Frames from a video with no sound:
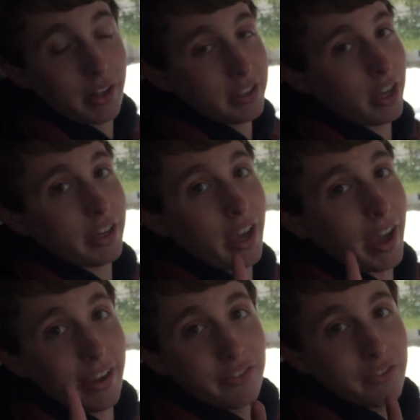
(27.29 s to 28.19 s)
I'll tell you,
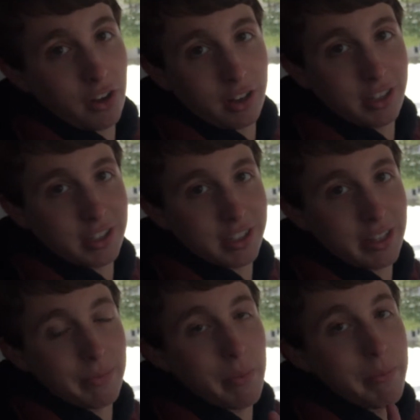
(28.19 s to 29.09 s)
I have fallen asleep